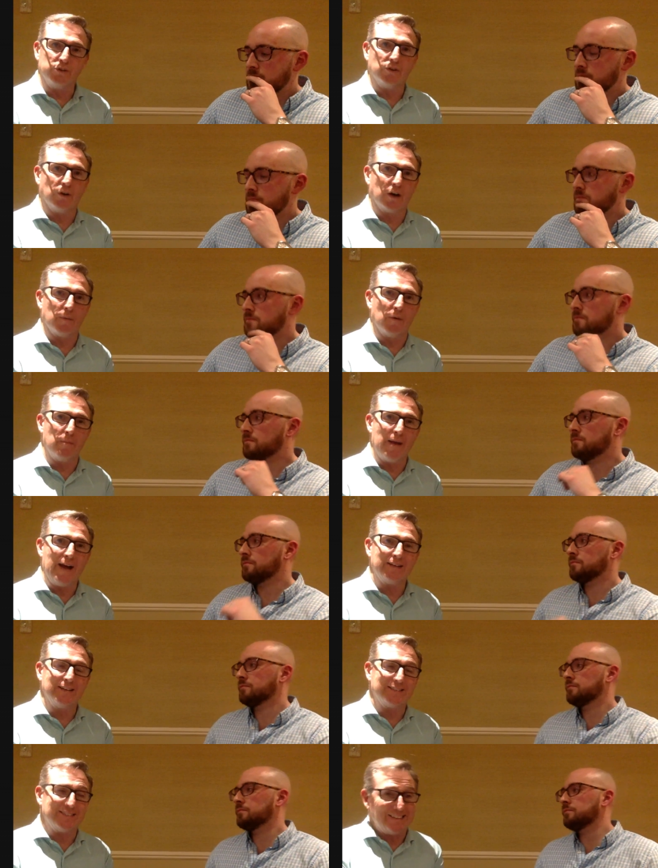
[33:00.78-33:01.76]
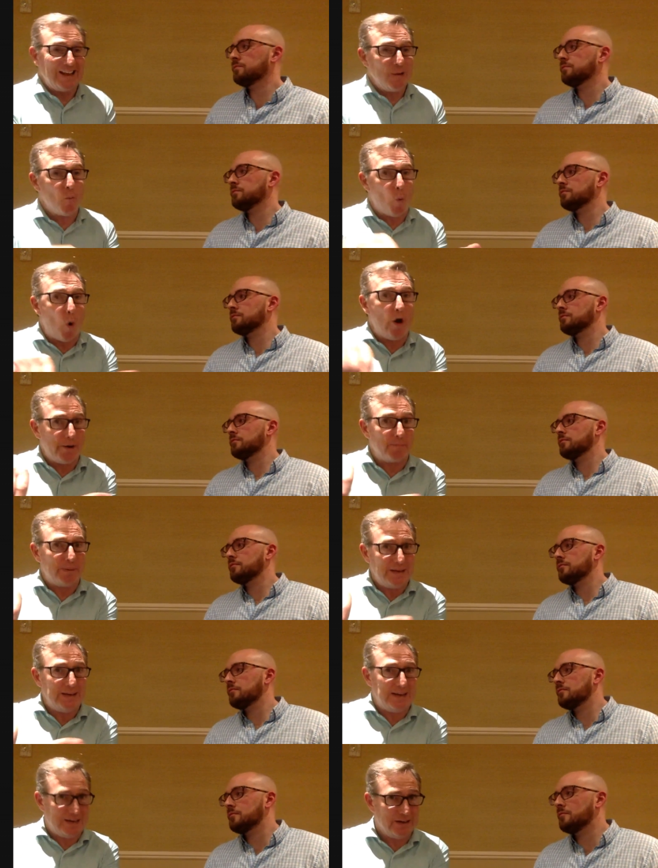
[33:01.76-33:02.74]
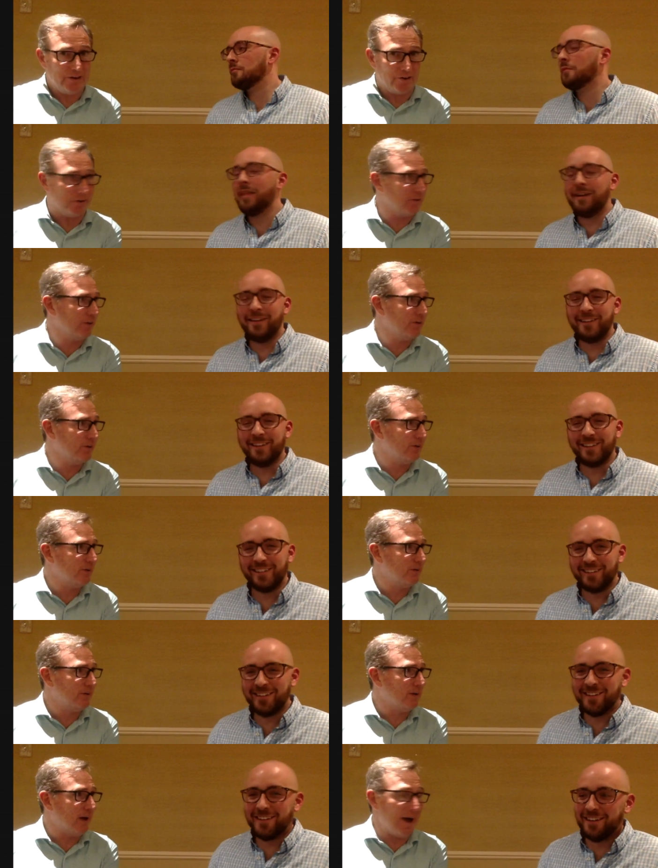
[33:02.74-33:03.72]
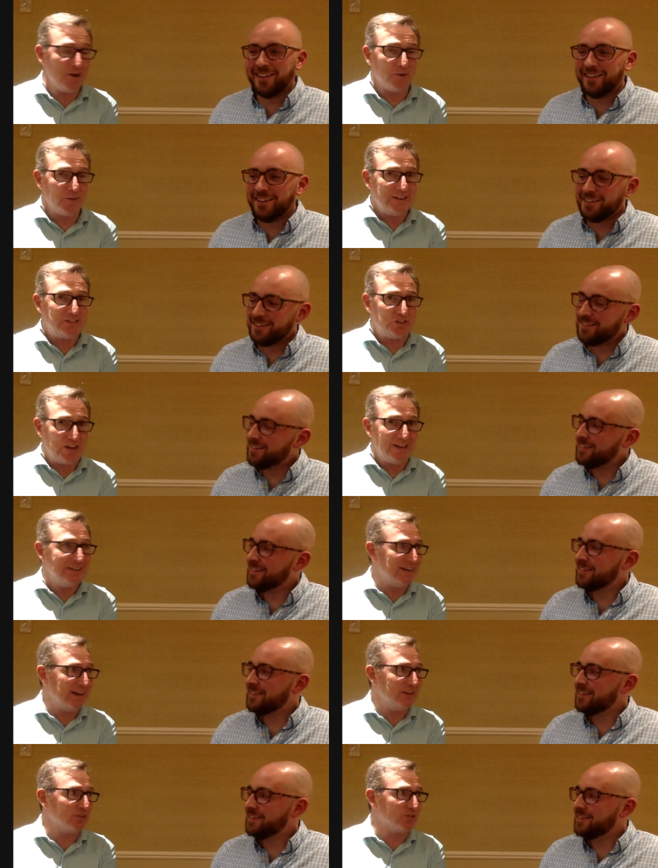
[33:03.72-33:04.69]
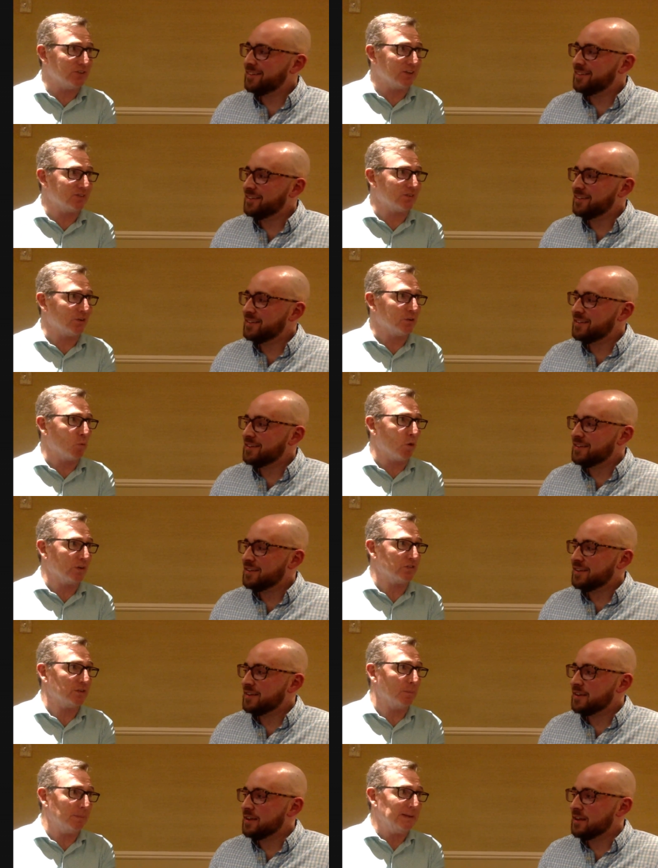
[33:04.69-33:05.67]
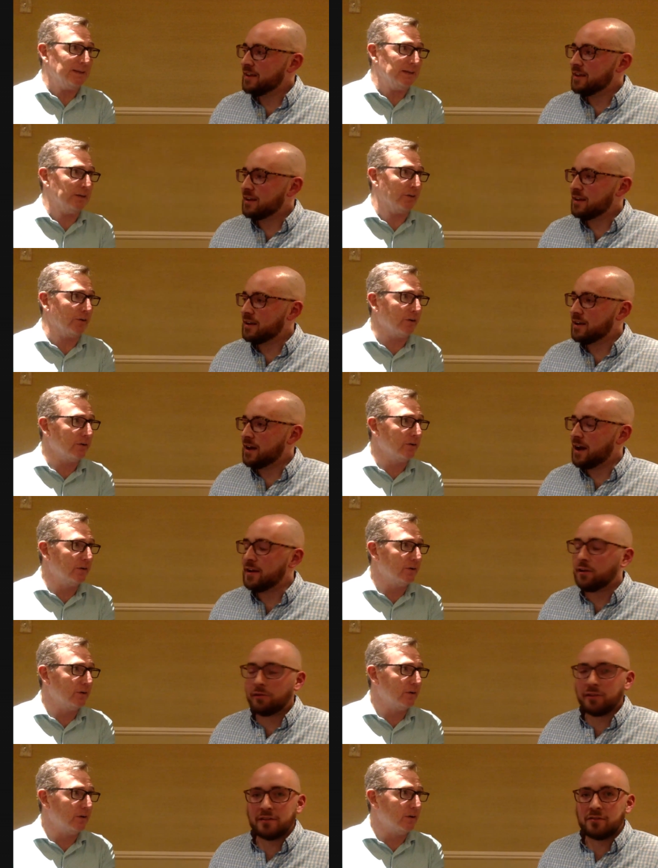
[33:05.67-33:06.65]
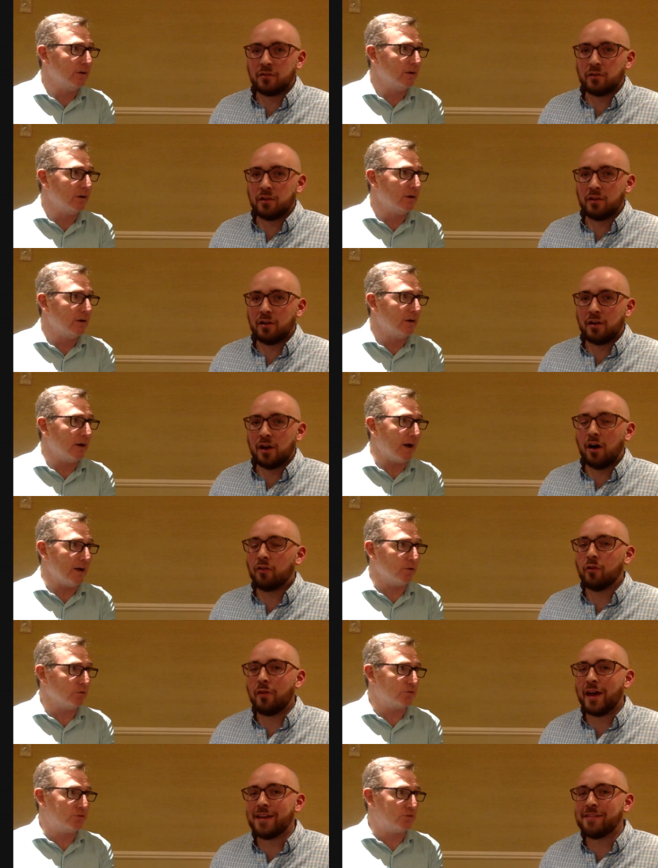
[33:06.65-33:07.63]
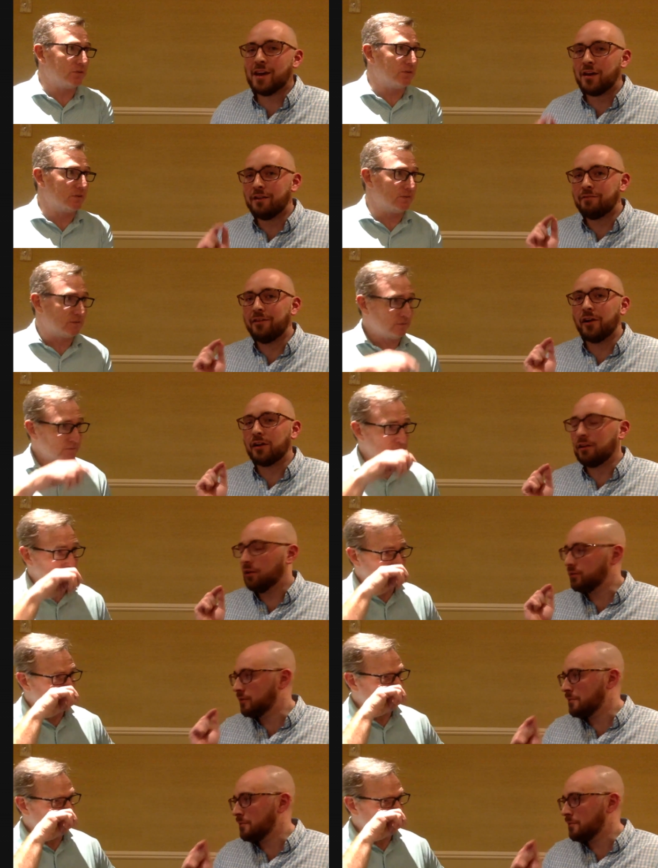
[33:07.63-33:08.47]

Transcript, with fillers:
Speaker 1: We talk about magnets. They want to be here. I don't think Jayden Daniels necessarily wants to be here.
Speaker 2: I don't think so either. Although that sounded very close